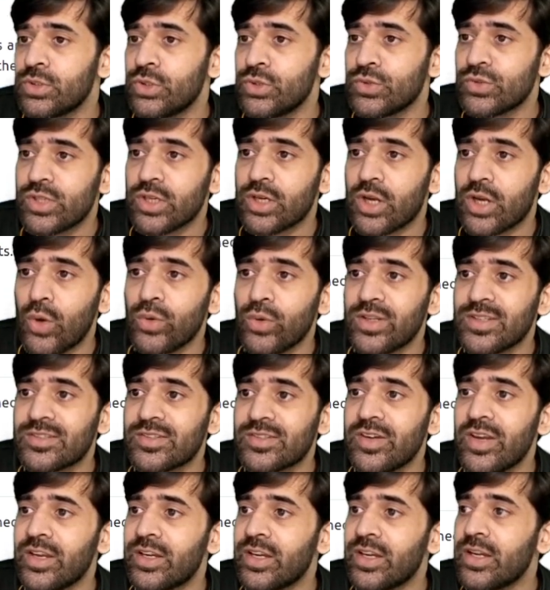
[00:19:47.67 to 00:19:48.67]
user account
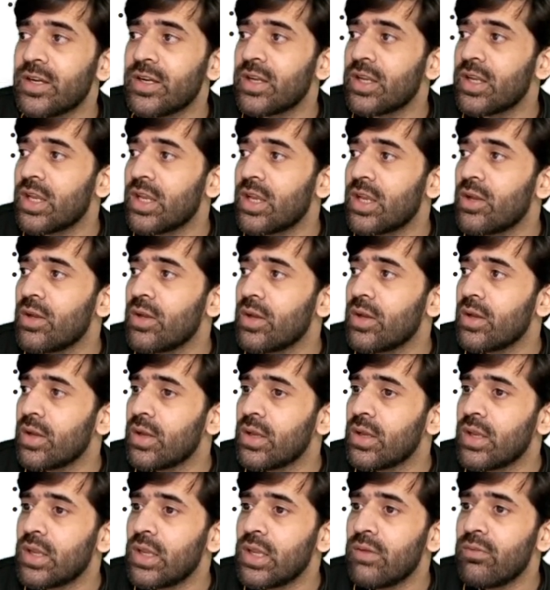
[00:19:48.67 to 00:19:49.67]
is created,
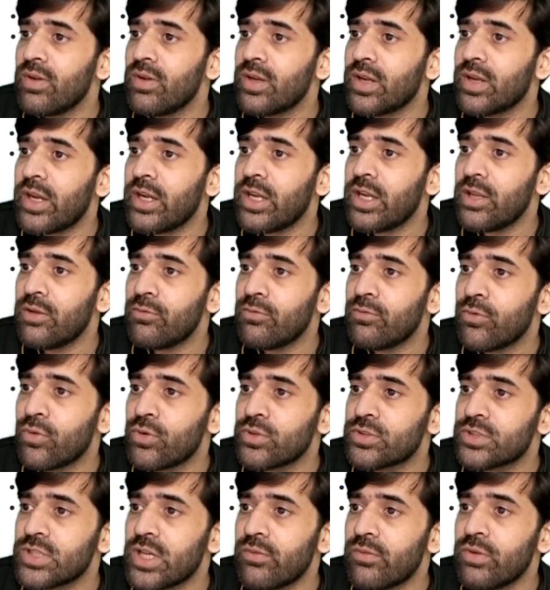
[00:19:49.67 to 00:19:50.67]
event ID
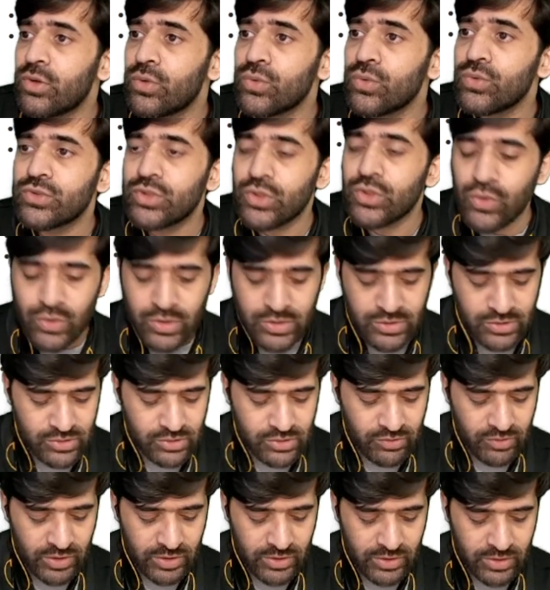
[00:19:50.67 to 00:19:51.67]
4720 is
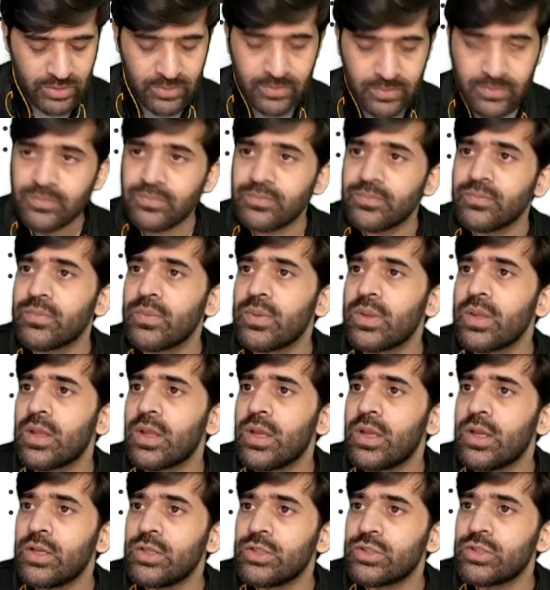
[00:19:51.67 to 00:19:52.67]
generated.
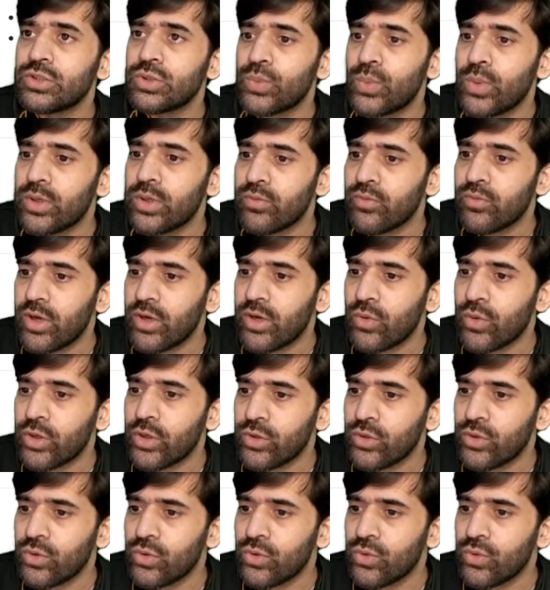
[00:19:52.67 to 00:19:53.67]
So what we are
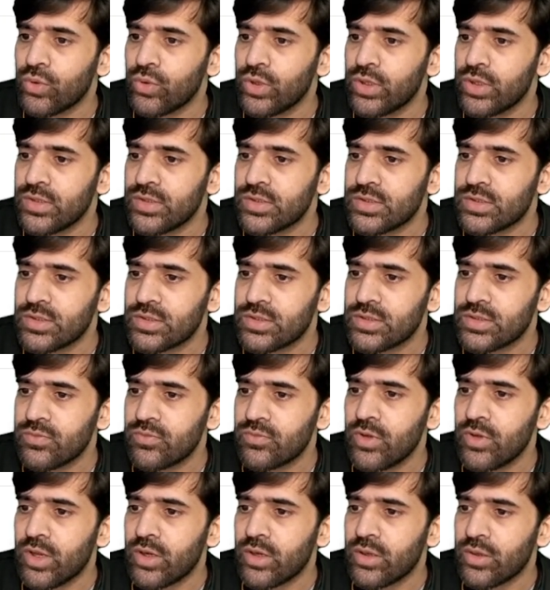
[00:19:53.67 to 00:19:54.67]
going to do is
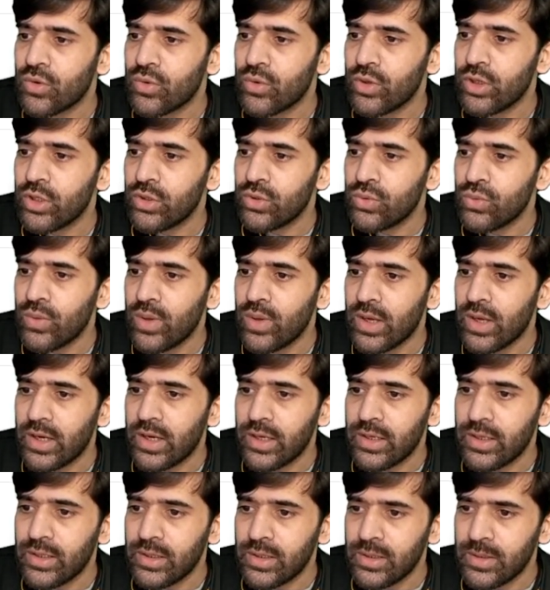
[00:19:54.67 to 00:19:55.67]
we are going to
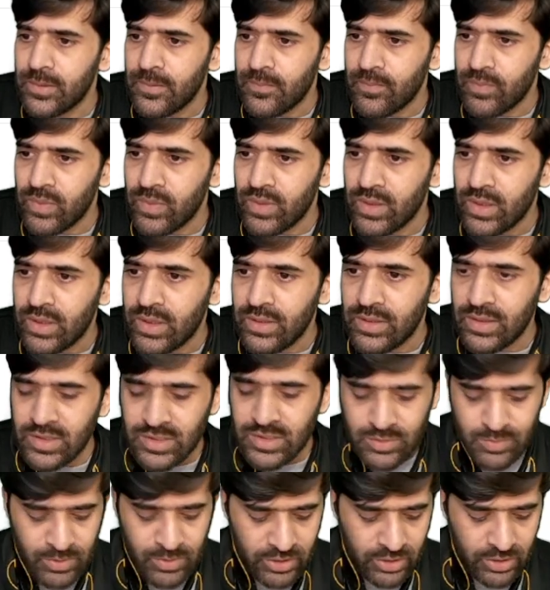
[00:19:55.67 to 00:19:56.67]
add
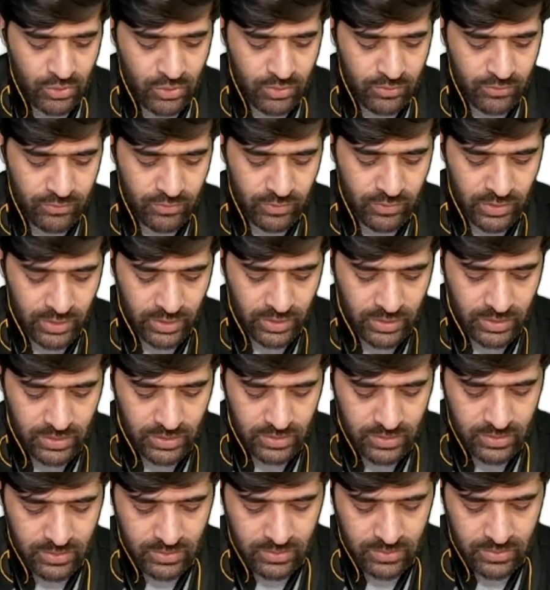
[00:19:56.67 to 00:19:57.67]
this particular field,
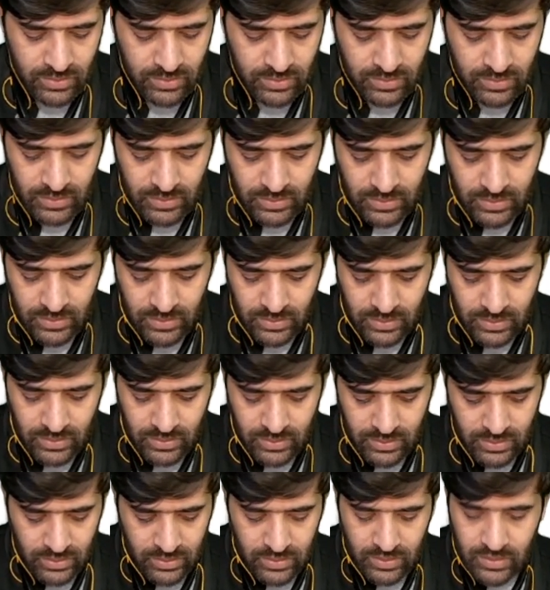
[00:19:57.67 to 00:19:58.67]

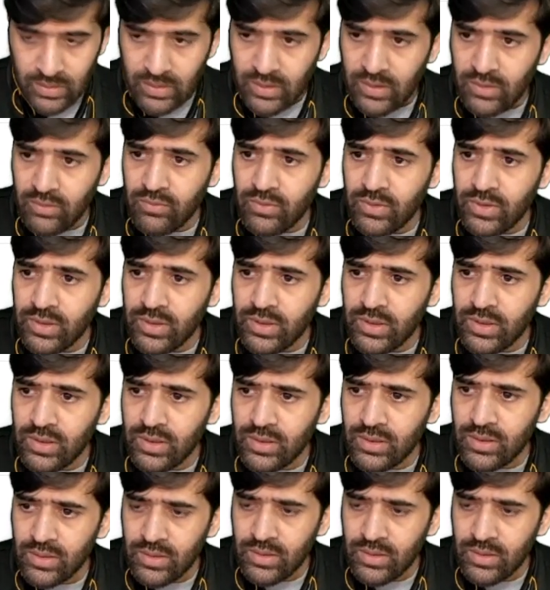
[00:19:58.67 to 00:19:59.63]
event.